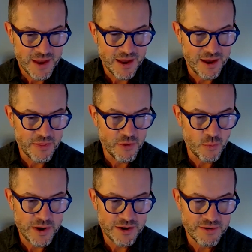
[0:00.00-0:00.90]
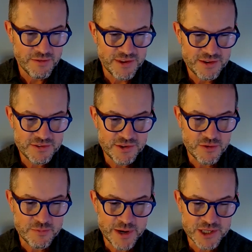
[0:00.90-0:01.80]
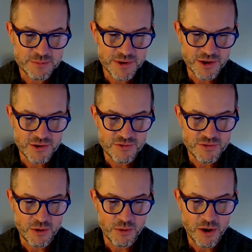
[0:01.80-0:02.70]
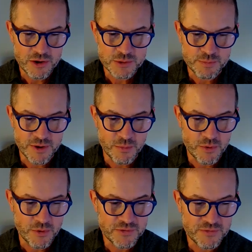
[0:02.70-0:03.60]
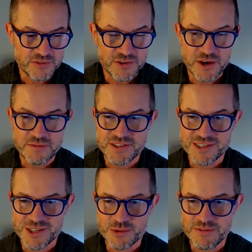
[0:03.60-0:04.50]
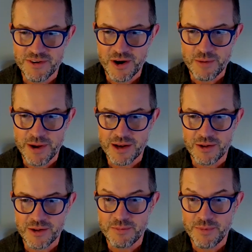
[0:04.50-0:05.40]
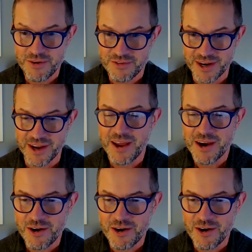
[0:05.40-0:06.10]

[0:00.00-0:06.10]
the winner of the Institute of Measurement and Control Oxbow Awards for services to environmental monitoring.